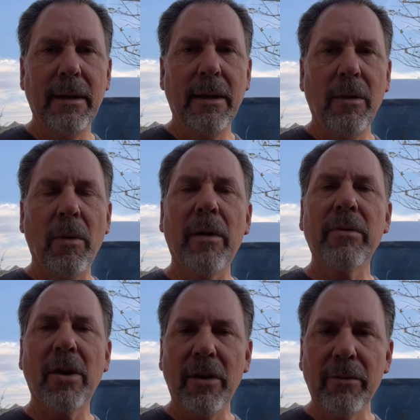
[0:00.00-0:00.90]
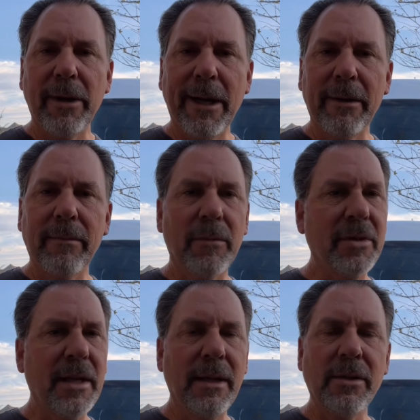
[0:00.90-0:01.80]
Well, called around.
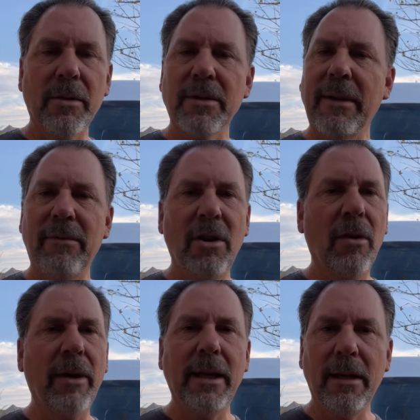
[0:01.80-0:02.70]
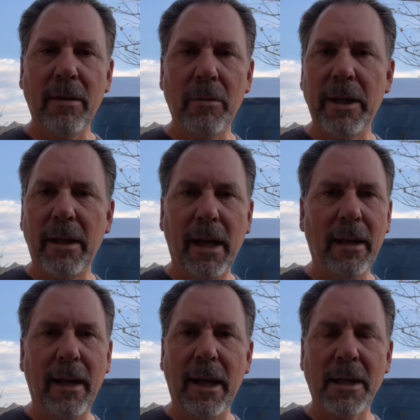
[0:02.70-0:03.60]
Mercedes stores have no idea what
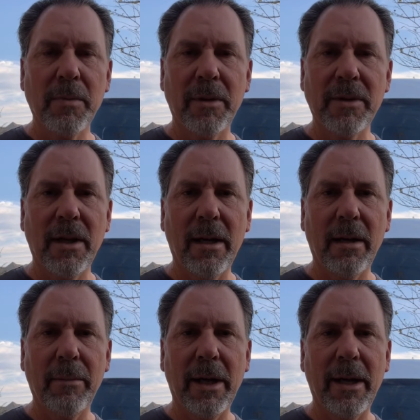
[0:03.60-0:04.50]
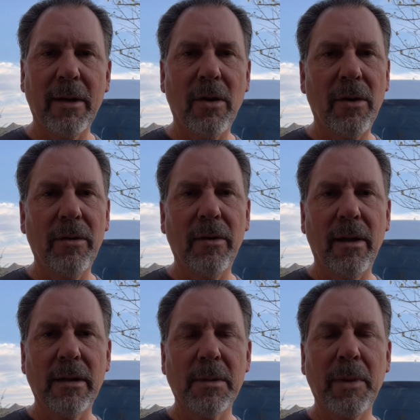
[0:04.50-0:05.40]
Headlight Experts talking about. I called
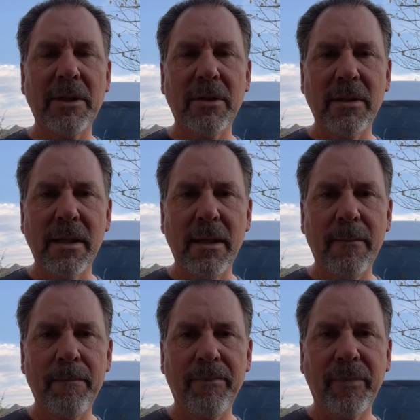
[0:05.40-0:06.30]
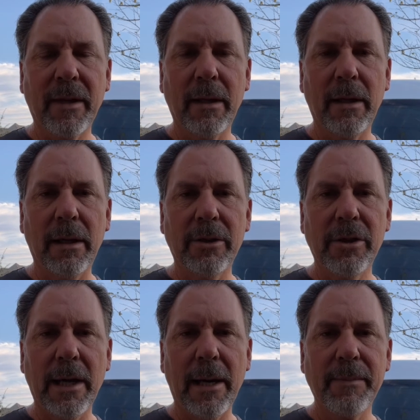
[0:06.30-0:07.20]
the specialty
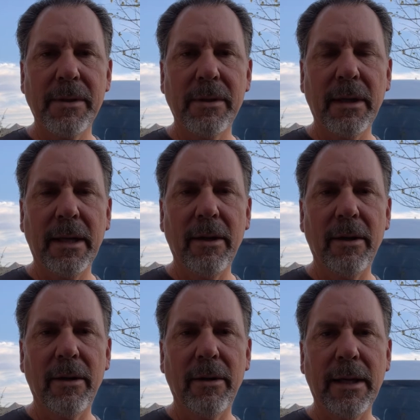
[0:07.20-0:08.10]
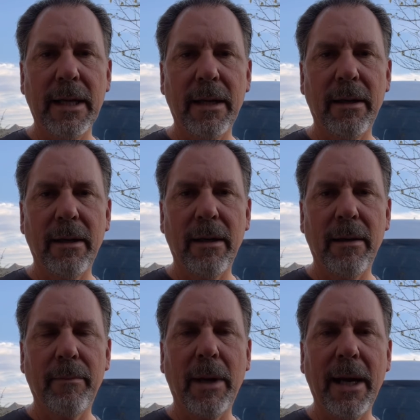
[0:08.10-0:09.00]
shops here in
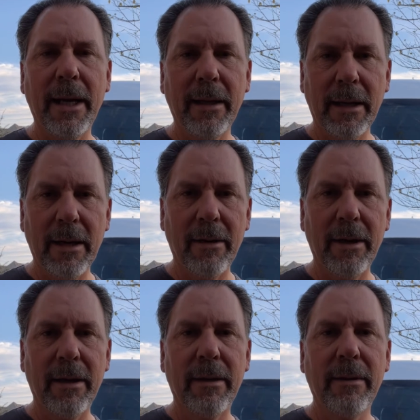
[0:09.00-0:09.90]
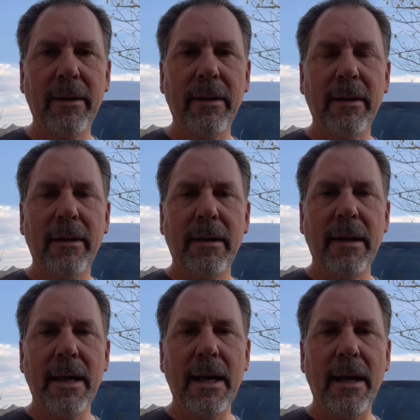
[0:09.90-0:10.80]
my area,
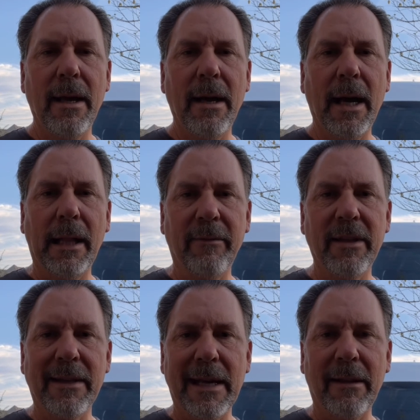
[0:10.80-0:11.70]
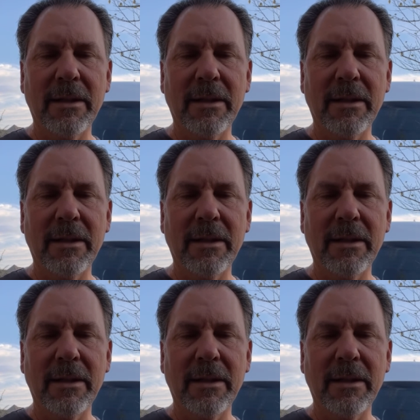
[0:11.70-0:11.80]
I live in the Dallas